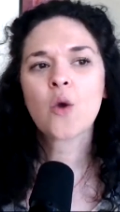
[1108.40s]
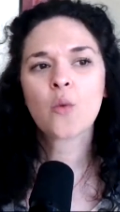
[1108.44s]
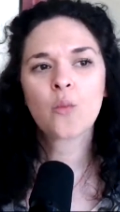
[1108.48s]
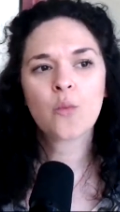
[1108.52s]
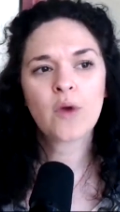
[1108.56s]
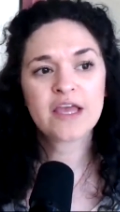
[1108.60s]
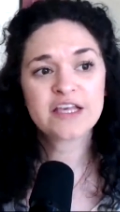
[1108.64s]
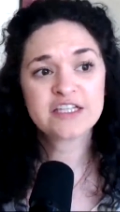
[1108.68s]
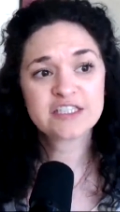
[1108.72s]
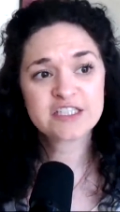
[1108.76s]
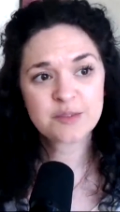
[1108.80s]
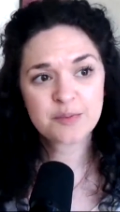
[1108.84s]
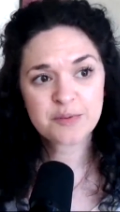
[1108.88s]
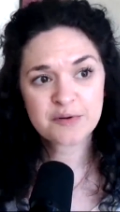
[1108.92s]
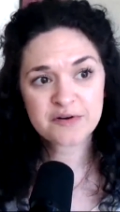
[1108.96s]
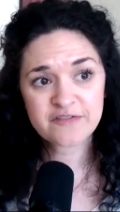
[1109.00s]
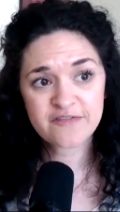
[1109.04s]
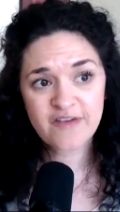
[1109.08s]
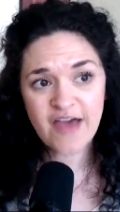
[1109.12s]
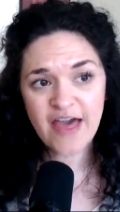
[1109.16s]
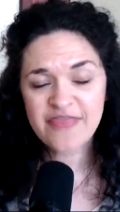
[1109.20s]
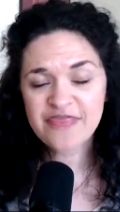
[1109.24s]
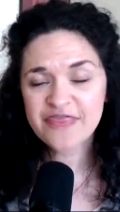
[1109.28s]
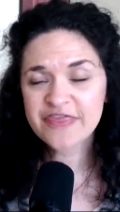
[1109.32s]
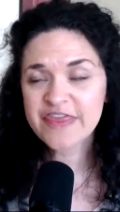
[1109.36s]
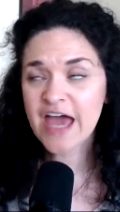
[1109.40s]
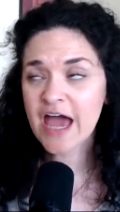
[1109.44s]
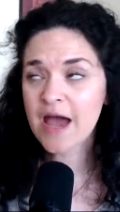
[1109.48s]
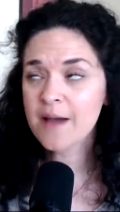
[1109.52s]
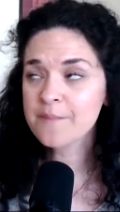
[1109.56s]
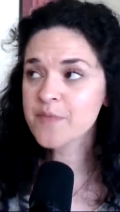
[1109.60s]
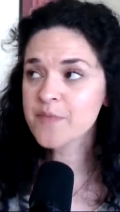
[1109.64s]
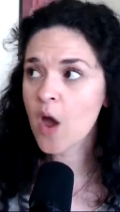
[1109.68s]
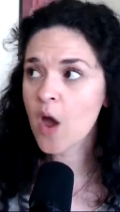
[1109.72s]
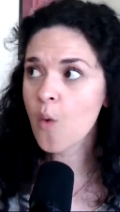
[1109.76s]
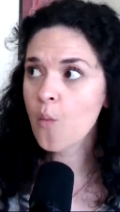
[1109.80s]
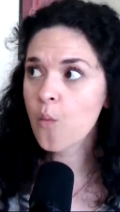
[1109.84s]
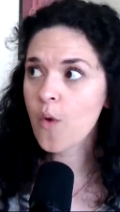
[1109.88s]
ways to prevent
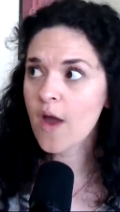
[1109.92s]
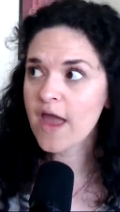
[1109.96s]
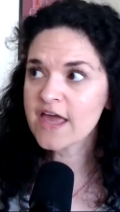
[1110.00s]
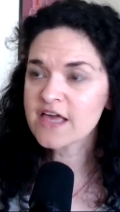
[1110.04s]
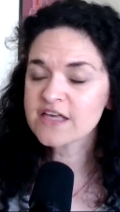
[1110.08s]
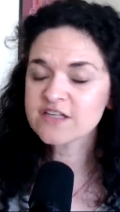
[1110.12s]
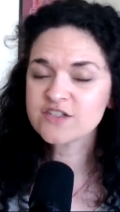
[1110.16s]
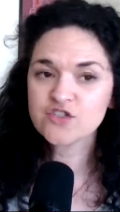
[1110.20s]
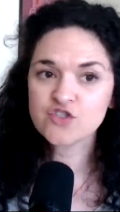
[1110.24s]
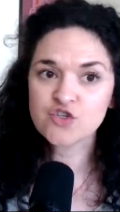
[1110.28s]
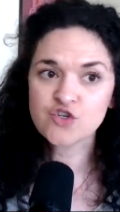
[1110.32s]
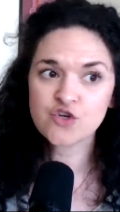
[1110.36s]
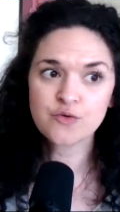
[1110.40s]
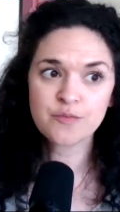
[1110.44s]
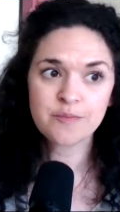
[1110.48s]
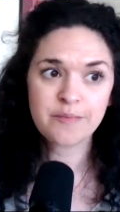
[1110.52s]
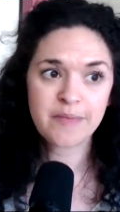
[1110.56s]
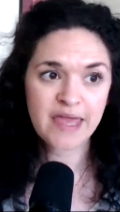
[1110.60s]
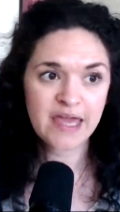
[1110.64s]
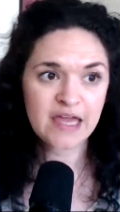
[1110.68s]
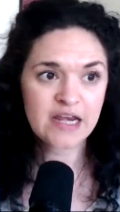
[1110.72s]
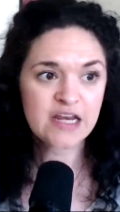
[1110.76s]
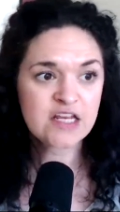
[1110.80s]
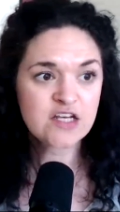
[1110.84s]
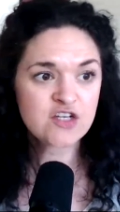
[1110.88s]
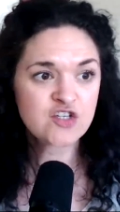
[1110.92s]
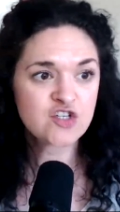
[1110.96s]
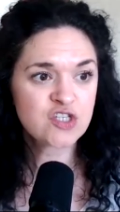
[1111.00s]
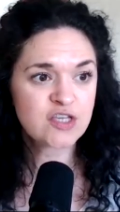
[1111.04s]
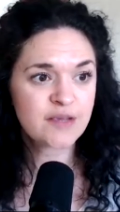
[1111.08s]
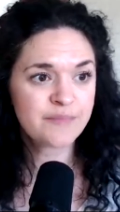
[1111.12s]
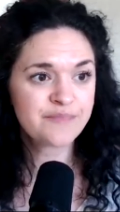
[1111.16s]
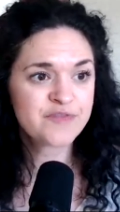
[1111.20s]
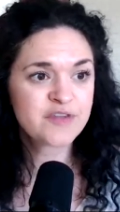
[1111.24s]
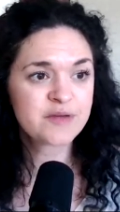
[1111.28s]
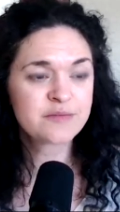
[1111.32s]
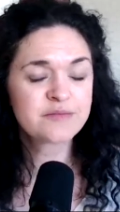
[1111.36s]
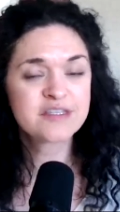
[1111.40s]
them, ways to manage
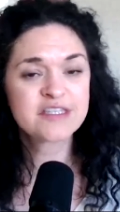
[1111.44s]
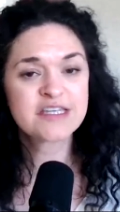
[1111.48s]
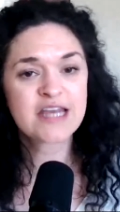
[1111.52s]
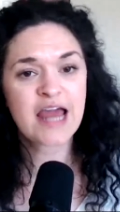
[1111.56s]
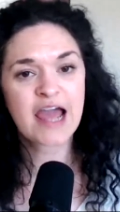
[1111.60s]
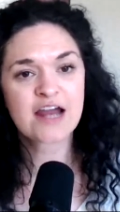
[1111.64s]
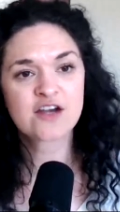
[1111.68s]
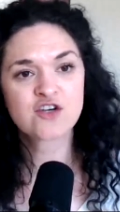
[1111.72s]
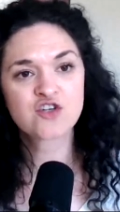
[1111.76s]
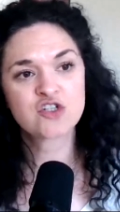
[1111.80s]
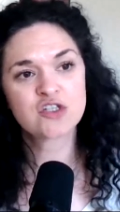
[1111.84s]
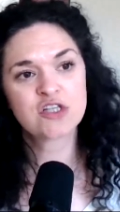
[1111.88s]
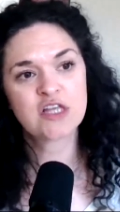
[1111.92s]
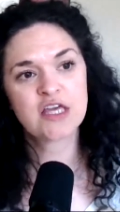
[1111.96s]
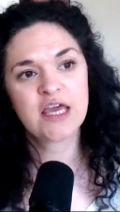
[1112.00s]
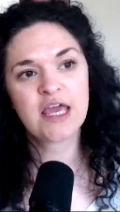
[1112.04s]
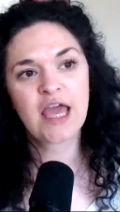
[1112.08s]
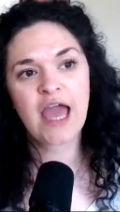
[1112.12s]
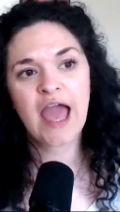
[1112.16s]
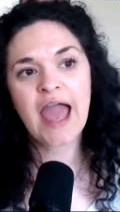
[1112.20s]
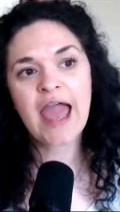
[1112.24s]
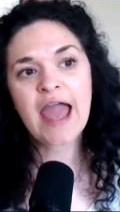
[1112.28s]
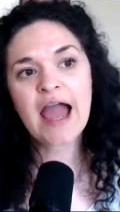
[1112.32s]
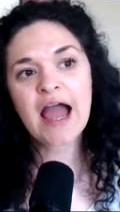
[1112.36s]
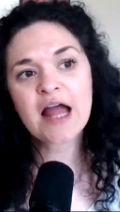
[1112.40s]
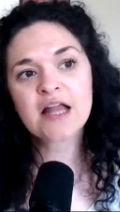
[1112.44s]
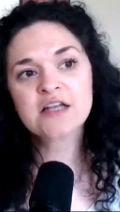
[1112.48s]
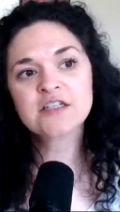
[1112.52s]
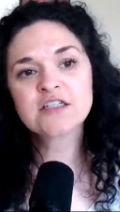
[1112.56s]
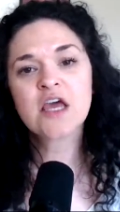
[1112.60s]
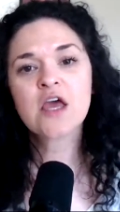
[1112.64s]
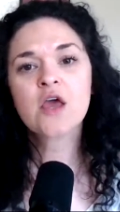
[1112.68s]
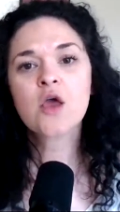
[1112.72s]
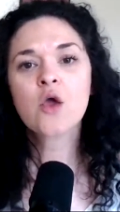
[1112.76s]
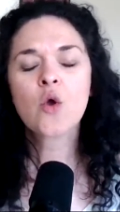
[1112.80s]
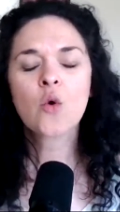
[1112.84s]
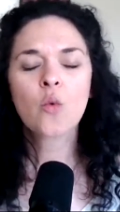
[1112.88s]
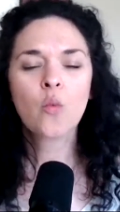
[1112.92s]
symptoms naturally, and
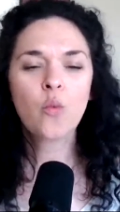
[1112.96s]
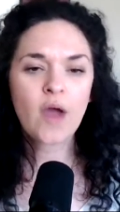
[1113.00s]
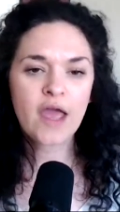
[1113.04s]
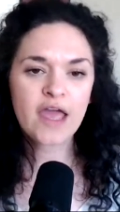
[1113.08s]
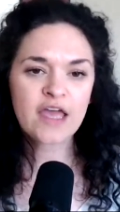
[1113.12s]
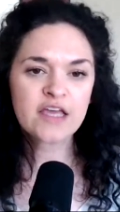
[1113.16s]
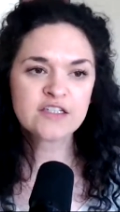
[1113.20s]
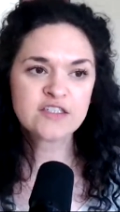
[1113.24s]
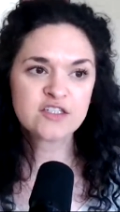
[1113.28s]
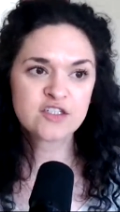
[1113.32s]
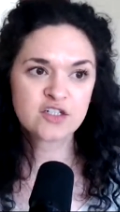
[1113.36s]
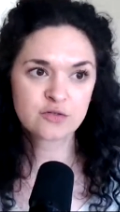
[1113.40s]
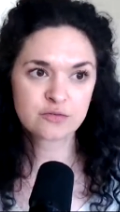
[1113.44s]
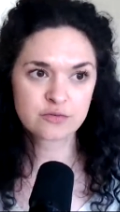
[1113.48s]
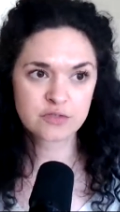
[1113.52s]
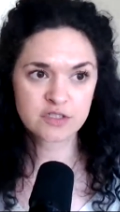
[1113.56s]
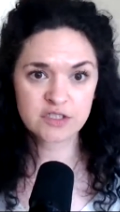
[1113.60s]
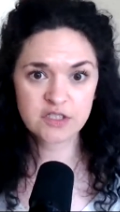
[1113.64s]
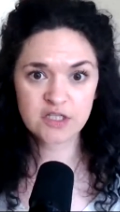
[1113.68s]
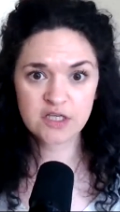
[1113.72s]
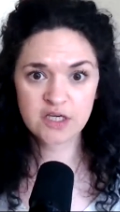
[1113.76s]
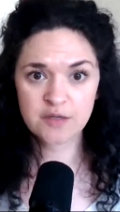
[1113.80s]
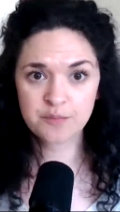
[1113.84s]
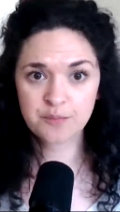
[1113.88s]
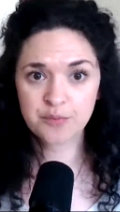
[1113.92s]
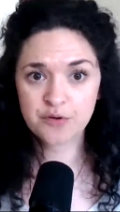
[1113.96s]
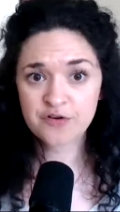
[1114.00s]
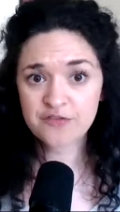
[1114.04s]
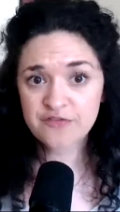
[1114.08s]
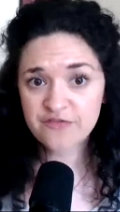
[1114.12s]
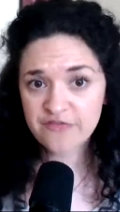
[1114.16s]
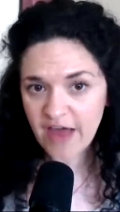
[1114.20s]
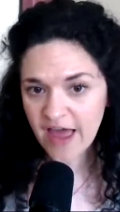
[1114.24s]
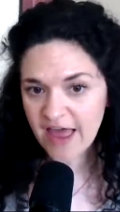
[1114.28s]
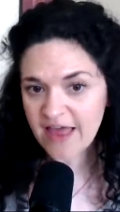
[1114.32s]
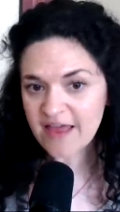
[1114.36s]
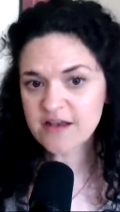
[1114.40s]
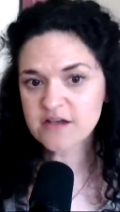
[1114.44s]
ways to really
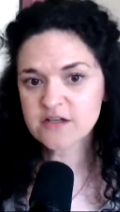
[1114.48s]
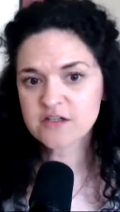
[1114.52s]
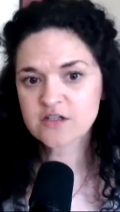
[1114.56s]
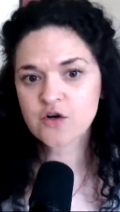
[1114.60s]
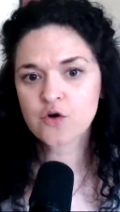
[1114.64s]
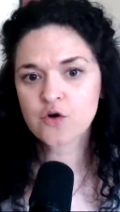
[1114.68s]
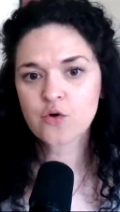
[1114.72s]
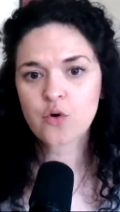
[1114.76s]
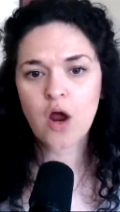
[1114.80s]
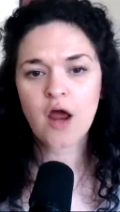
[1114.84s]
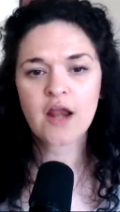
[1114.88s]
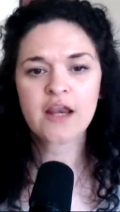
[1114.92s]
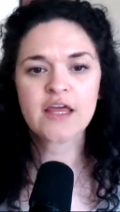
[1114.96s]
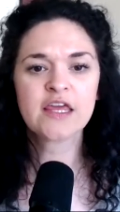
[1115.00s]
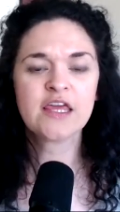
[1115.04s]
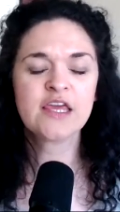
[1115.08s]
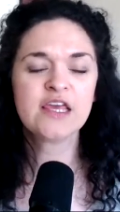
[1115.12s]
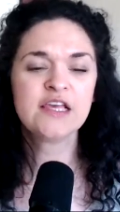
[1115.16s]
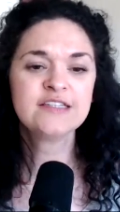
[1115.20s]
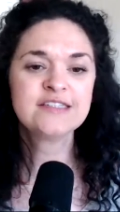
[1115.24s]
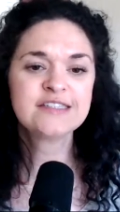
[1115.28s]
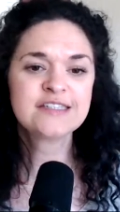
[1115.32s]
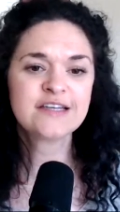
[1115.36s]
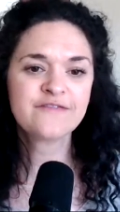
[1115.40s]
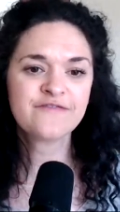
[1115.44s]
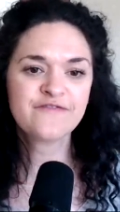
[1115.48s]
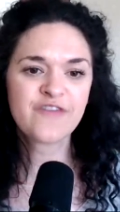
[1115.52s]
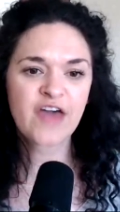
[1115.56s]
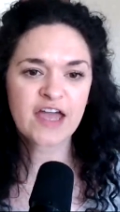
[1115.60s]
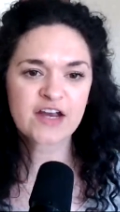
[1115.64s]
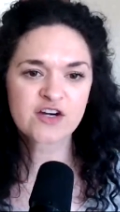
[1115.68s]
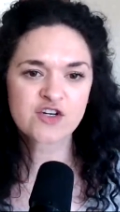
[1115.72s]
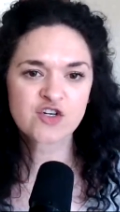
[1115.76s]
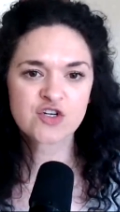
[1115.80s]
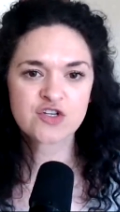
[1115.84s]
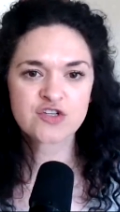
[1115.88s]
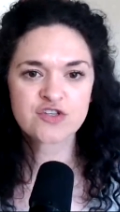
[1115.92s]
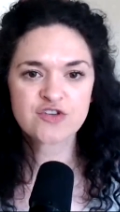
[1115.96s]
prevent chronic yeast
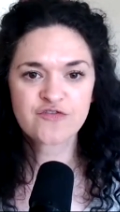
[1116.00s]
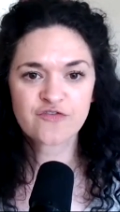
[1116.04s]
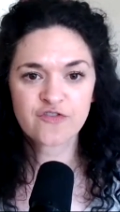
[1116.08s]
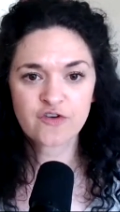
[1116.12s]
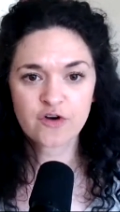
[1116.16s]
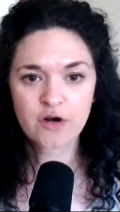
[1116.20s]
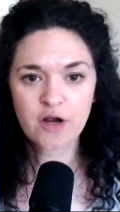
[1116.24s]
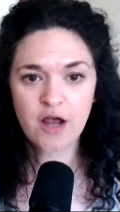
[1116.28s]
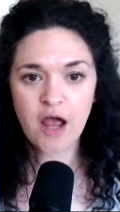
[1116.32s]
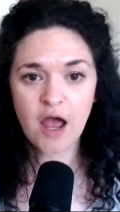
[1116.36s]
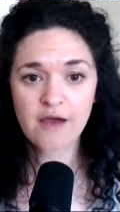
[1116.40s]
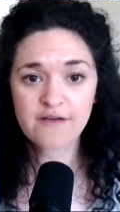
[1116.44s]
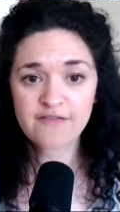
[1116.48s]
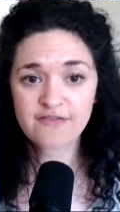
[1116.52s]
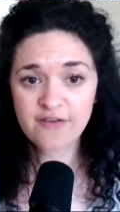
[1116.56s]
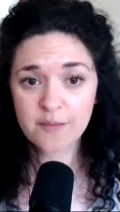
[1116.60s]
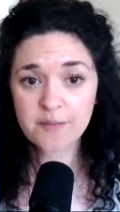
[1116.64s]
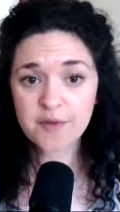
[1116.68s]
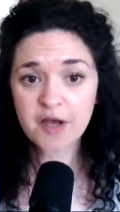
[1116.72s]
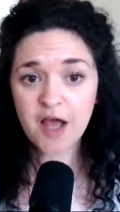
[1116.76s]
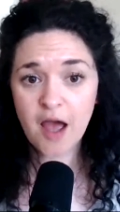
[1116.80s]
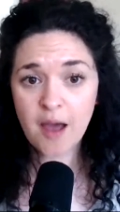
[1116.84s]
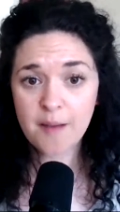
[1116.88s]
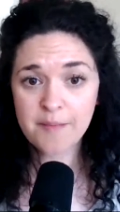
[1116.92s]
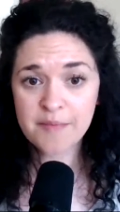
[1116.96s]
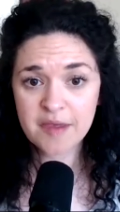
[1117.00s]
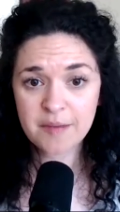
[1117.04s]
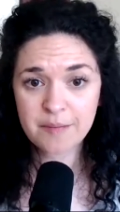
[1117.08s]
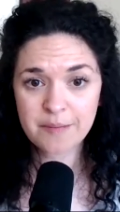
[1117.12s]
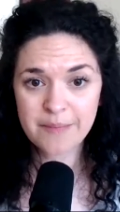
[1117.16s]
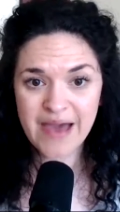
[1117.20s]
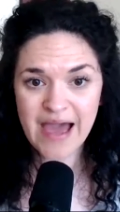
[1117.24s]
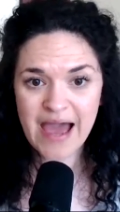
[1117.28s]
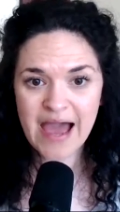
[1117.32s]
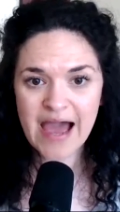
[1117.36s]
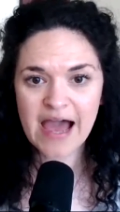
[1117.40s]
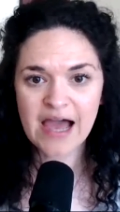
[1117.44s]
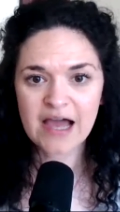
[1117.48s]
infections from coming
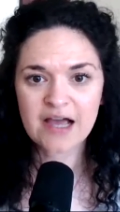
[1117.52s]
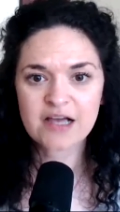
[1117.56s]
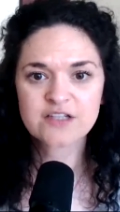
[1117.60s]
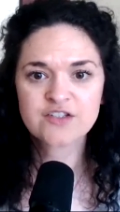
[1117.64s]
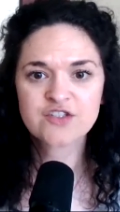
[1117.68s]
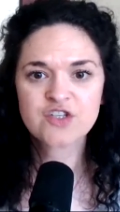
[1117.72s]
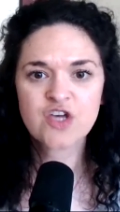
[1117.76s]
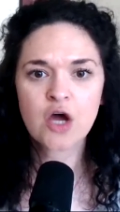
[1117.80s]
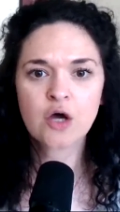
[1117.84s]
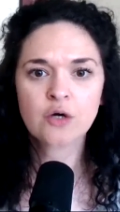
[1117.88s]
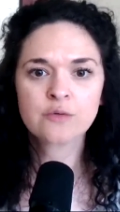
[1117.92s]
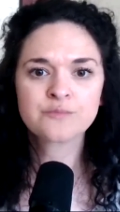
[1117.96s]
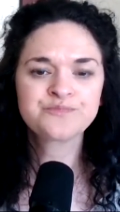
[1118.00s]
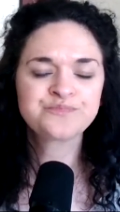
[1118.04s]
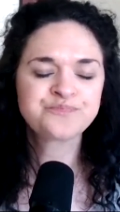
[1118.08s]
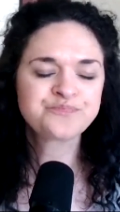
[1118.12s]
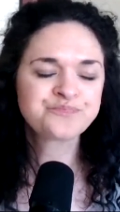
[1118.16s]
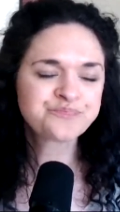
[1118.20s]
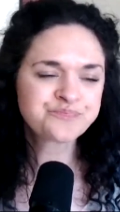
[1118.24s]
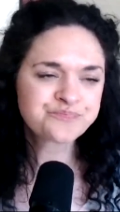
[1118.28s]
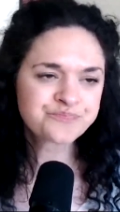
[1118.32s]
back. So